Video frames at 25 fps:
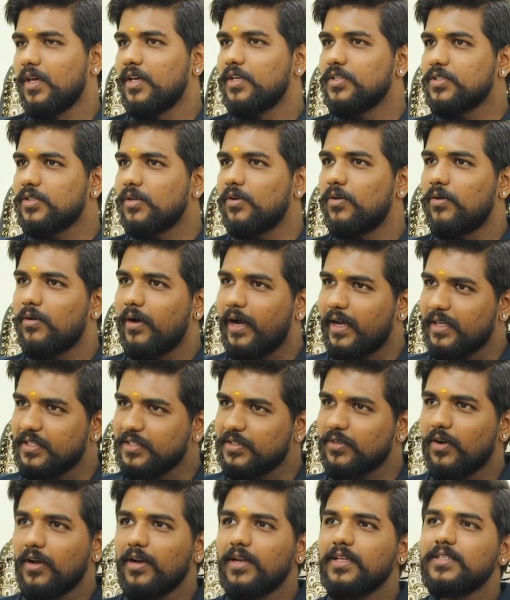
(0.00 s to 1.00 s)
So
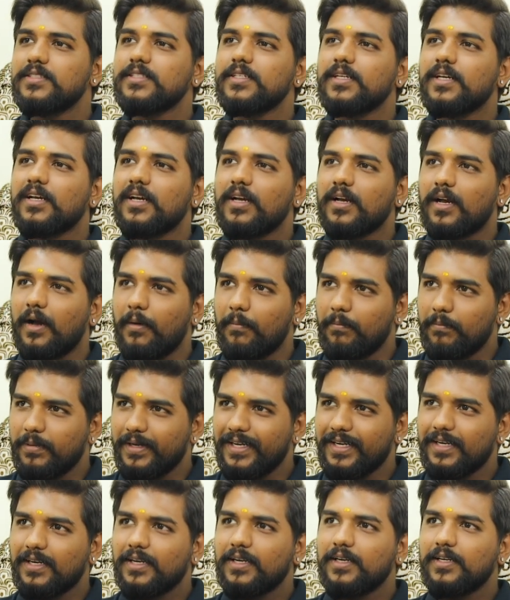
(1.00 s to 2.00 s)
astrology
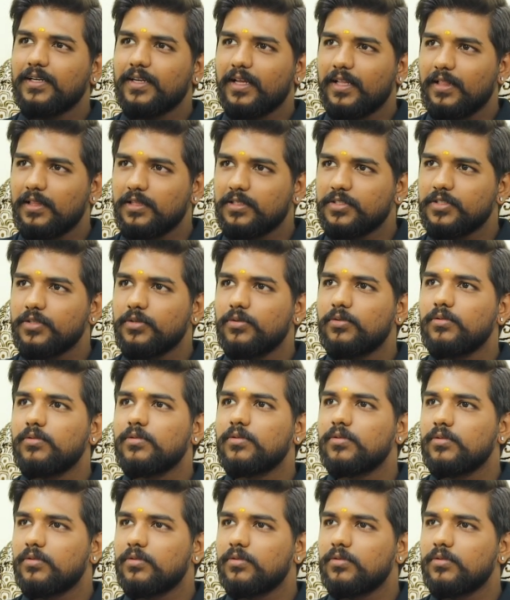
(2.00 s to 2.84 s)
completely tells you